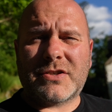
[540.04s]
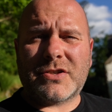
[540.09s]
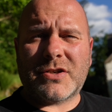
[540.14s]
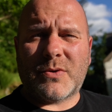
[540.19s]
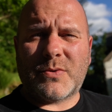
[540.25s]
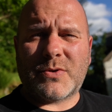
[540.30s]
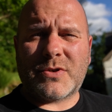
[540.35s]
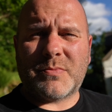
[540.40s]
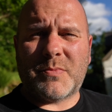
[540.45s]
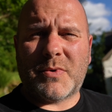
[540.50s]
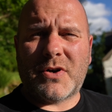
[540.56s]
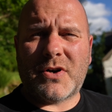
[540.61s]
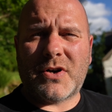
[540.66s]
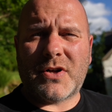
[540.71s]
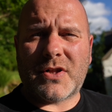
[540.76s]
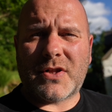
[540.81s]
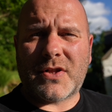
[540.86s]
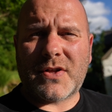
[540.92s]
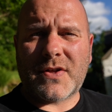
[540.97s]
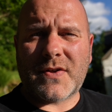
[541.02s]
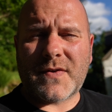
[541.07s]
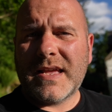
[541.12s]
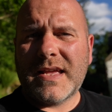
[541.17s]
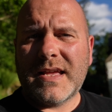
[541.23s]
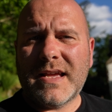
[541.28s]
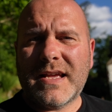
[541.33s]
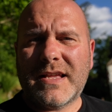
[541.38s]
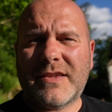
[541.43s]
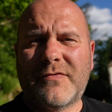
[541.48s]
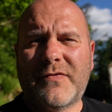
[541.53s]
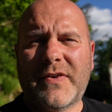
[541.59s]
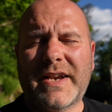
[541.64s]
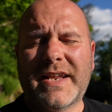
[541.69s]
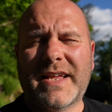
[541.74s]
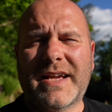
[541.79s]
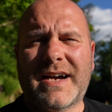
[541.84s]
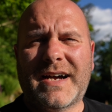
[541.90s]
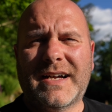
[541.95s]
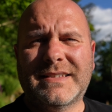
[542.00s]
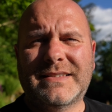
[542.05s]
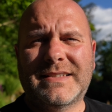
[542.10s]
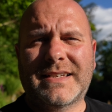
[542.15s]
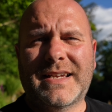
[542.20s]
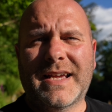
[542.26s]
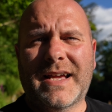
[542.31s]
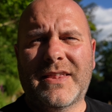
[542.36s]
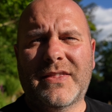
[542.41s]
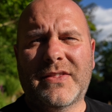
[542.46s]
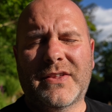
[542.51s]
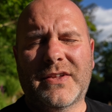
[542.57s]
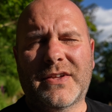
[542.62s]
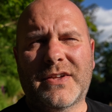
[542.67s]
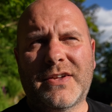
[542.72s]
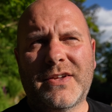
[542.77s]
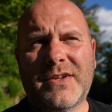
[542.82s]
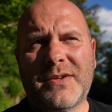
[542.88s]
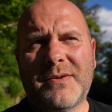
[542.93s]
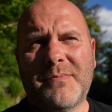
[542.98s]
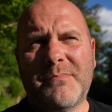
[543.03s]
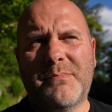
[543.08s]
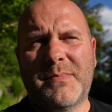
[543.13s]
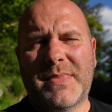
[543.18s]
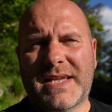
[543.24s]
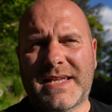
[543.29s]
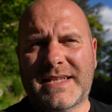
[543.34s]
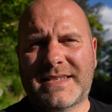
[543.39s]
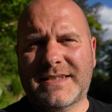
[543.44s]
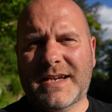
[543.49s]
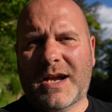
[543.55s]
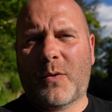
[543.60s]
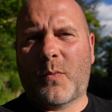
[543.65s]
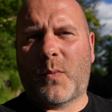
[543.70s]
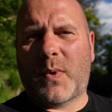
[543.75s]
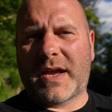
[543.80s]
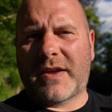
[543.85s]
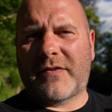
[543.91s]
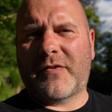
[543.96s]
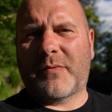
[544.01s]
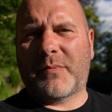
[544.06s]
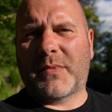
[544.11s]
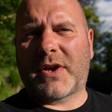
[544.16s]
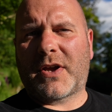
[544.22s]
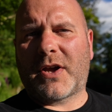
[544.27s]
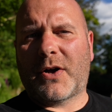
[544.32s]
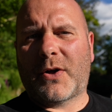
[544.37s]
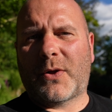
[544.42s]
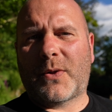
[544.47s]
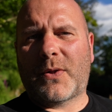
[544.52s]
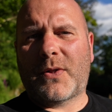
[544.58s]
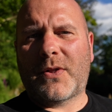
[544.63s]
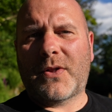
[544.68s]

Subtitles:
so small, it's very hard to get the meat away from the coal.